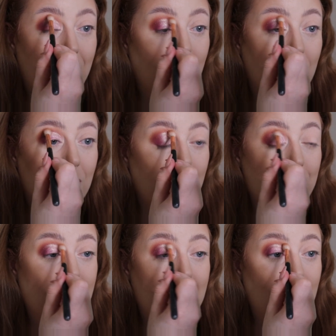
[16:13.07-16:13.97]
oh,
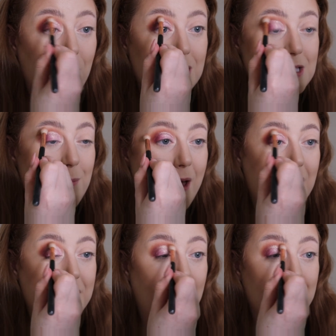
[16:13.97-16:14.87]
me going to
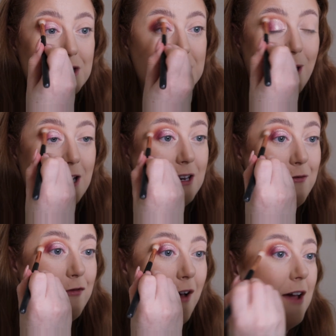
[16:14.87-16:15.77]
bed after
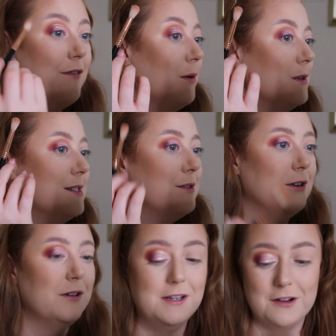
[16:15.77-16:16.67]
spending 5 hours
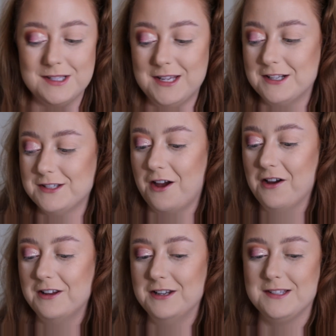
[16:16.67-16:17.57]
scrolling on
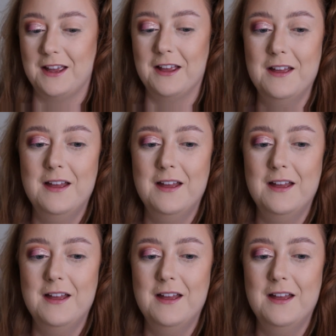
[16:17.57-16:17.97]
TikTok, and he's like,